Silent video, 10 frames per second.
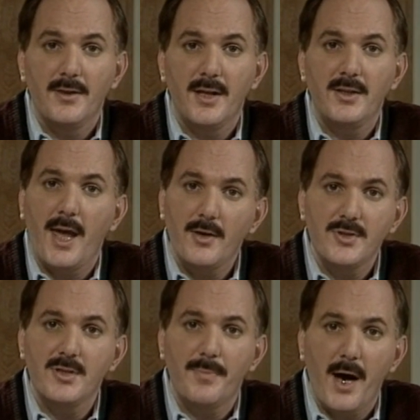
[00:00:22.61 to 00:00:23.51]
then the
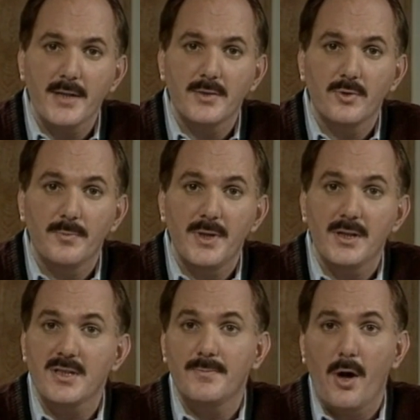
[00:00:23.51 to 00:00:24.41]
energy deposit will be
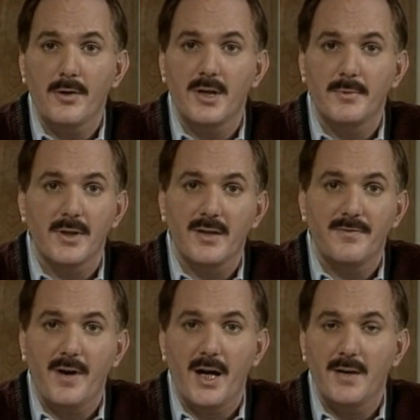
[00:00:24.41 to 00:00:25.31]
a smaller number, like
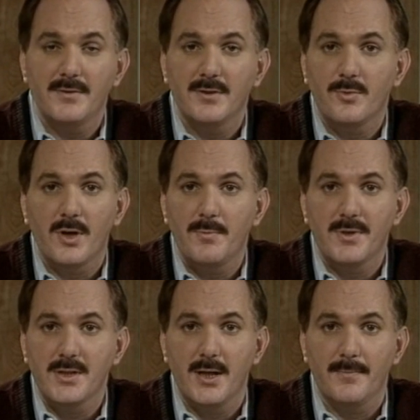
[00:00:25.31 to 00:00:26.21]
5 to
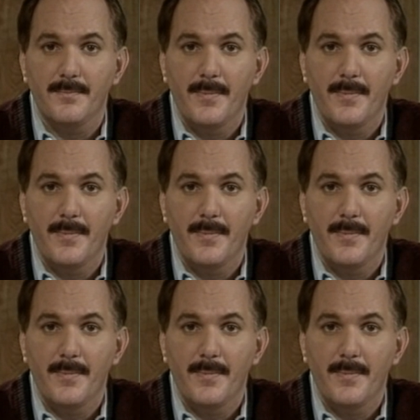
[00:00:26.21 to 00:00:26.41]
20%.